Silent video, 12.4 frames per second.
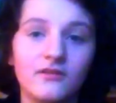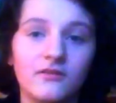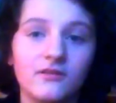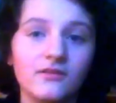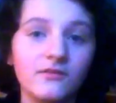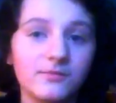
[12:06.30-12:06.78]

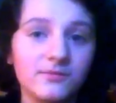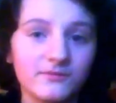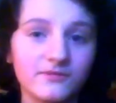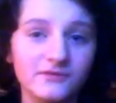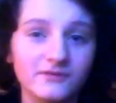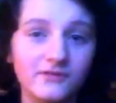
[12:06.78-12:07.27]
to kill the
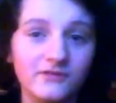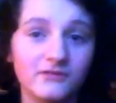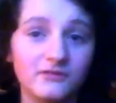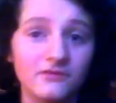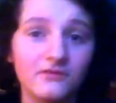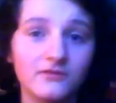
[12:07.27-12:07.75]

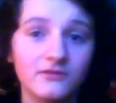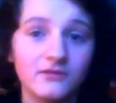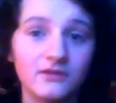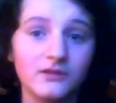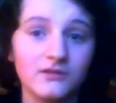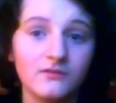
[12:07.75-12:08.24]
person,
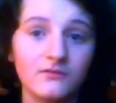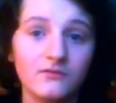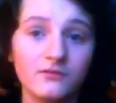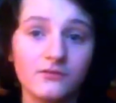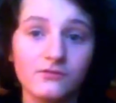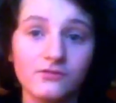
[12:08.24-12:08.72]

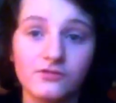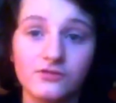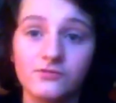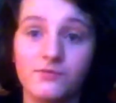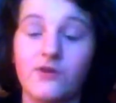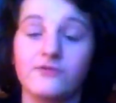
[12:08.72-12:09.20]
even though you're
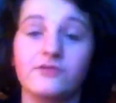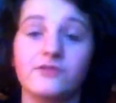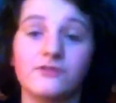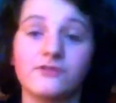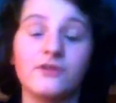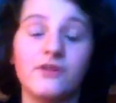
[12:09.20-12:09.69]
probably
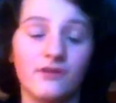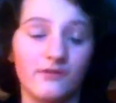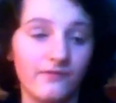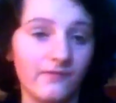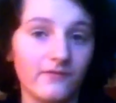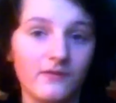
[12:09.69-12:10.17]
scared to
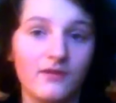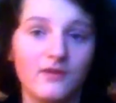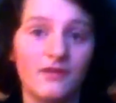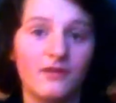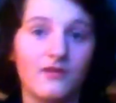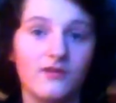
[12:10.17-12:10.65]
death.
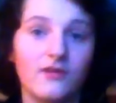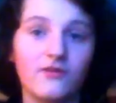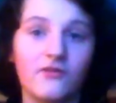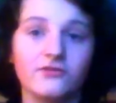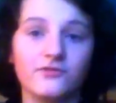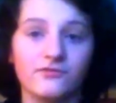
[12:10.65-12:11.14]
And
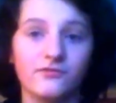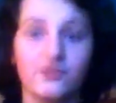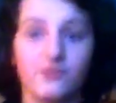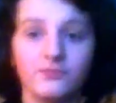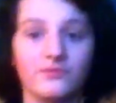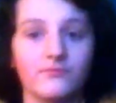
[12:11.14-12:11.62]
also for a
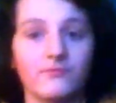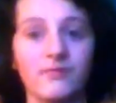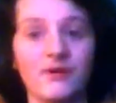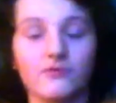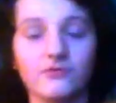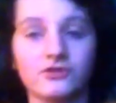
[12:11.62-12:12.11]
double
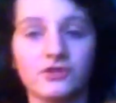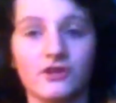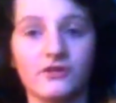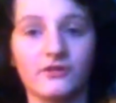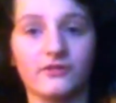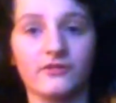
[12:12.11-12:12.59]
barrel
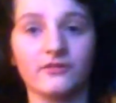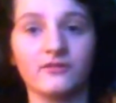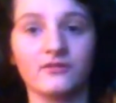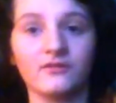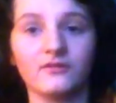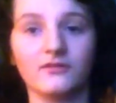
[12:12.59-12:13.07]
shotgun,
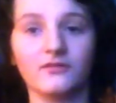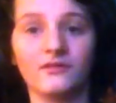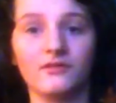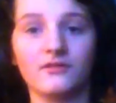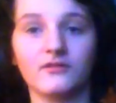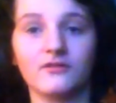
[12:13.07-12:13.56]

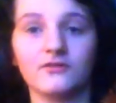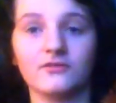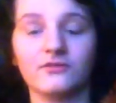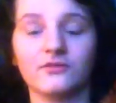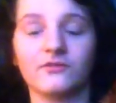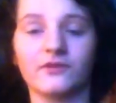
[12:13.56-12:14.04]

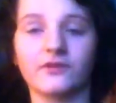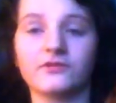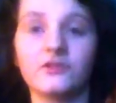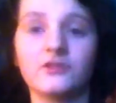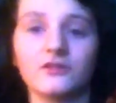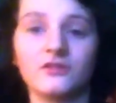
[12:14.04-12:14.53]
12 gauge.
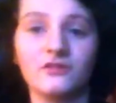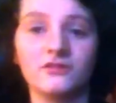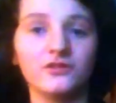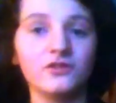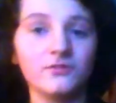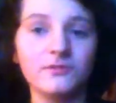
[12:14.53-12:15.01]

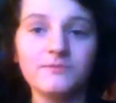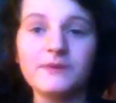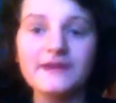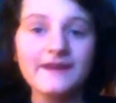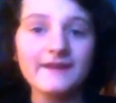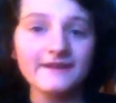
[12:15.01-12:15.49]
You could be
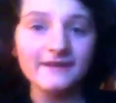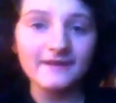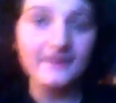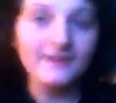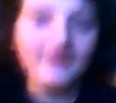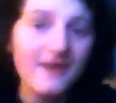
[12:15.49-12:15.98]

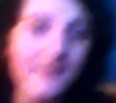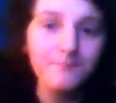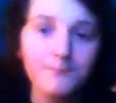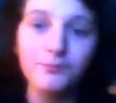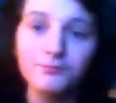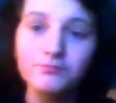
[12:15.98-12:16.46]
panicking and
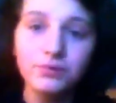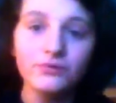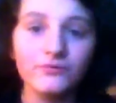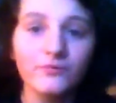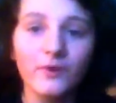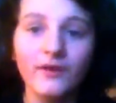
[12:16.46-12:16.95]

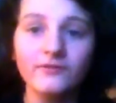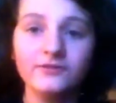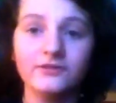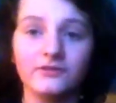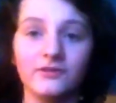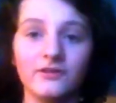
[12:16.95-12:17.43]
putting
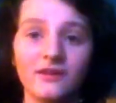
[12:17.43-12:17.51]
rounds in.